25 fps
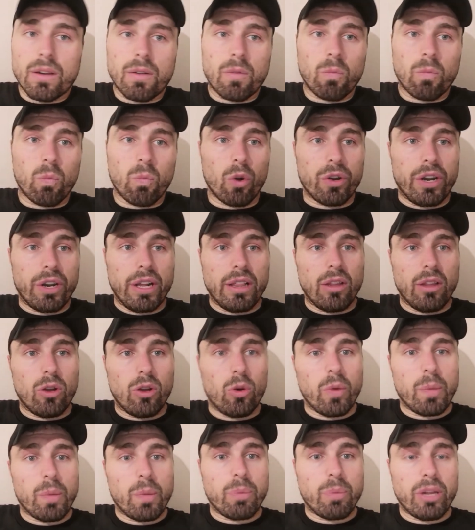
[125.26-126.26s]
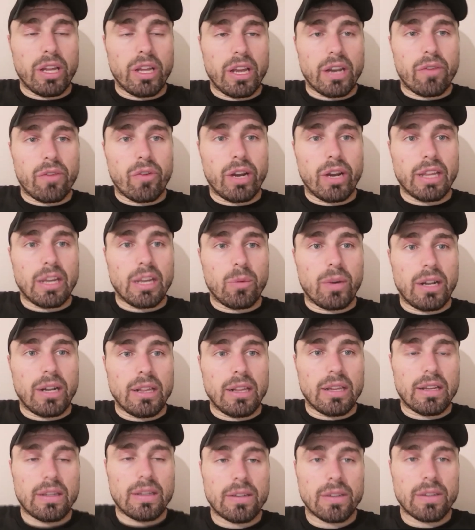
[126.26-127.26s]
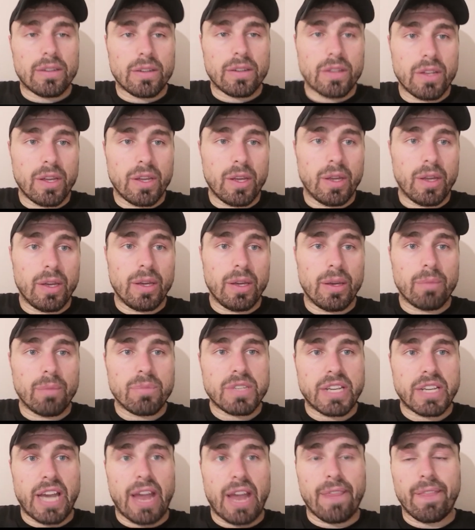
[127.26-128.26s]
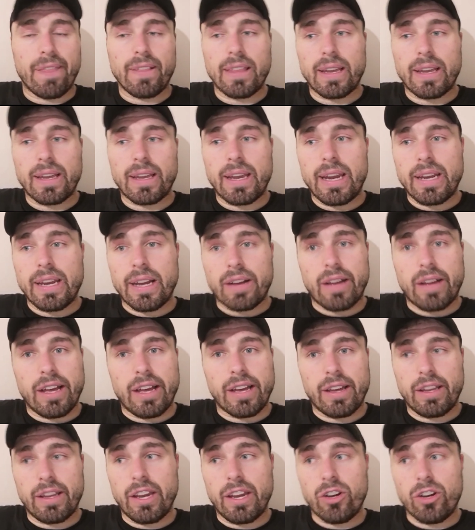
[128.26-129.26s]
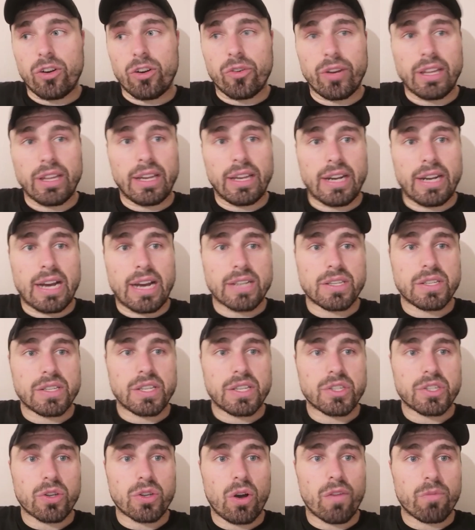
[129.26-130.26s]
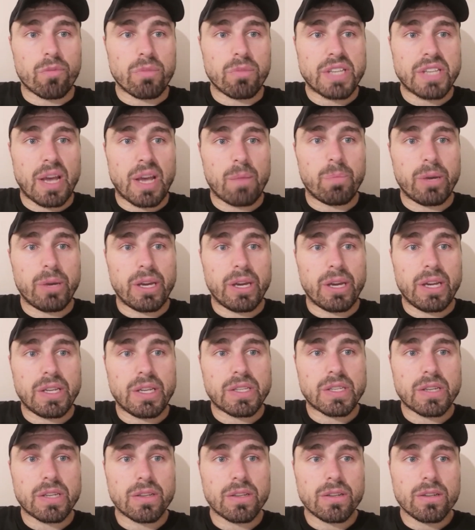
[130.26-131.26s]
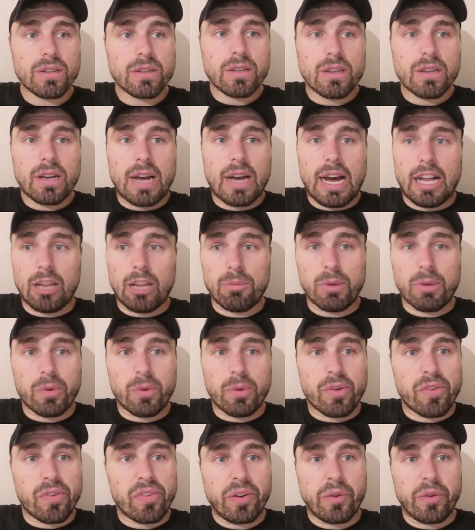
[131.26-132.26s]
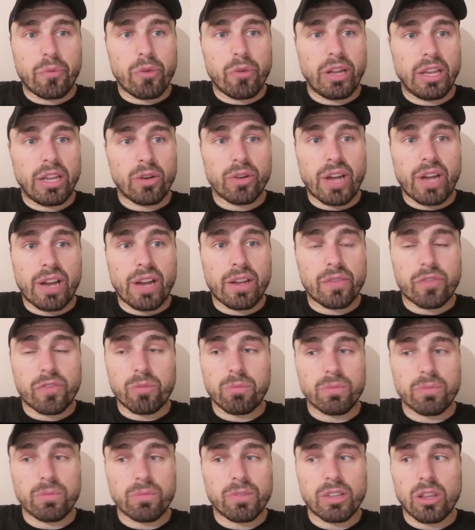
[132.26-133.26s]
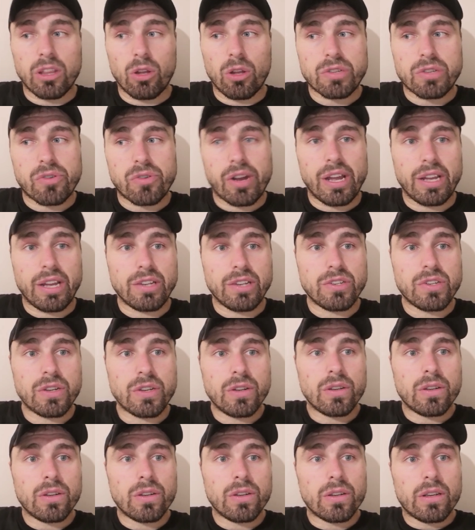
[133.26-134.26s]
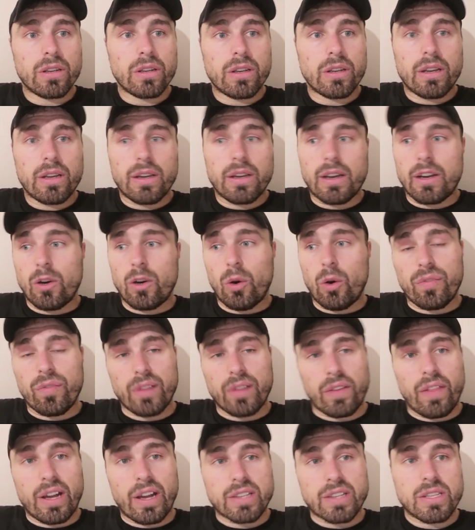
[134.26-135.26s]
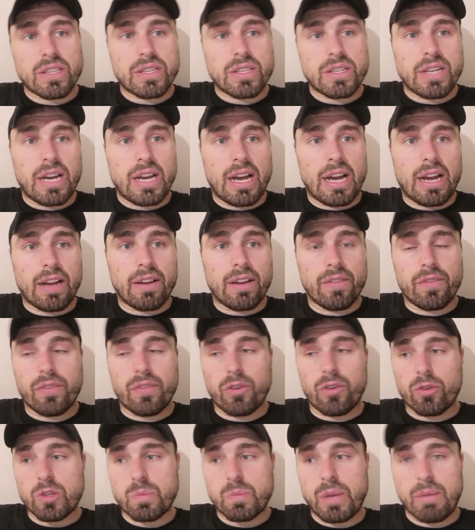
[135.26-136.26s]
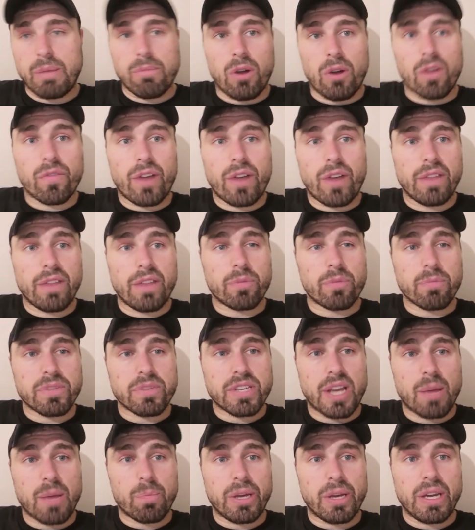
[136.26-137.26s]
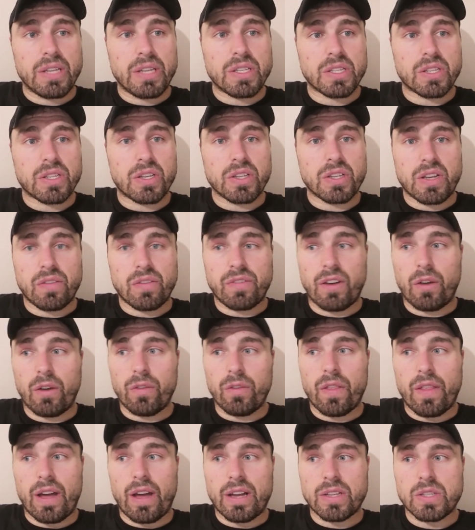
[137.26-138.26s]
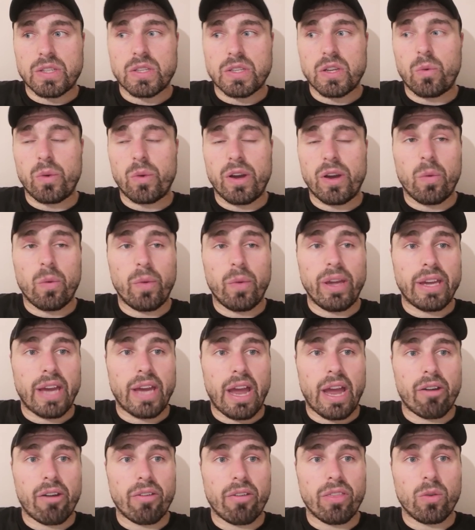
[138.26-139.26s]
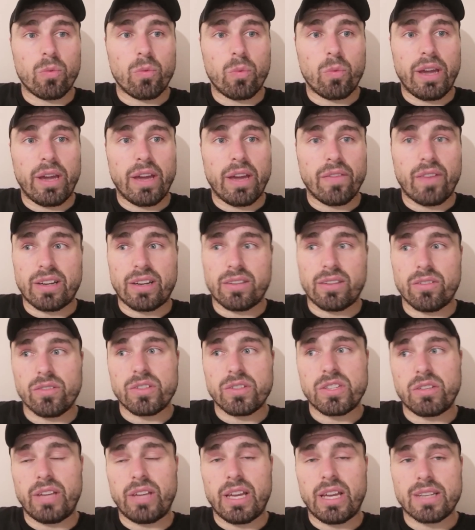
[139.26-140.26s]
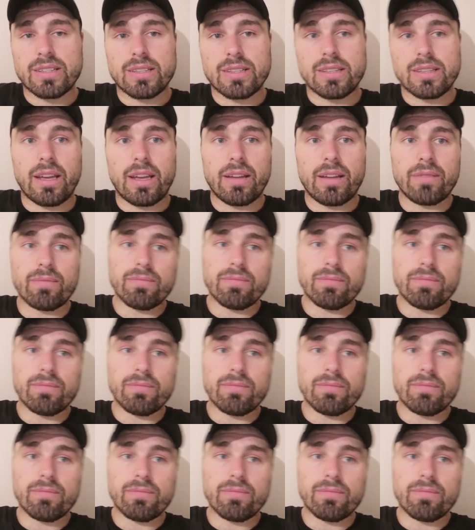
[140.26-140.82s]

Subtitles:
up, we played really well to get in the lead. You know, really nice to see a score from a set piece. Alma with a really good header from close range. Hopefully that's the start of us being more threatening from set pieces, because I felt that that's a weak area that we have had until yesterday.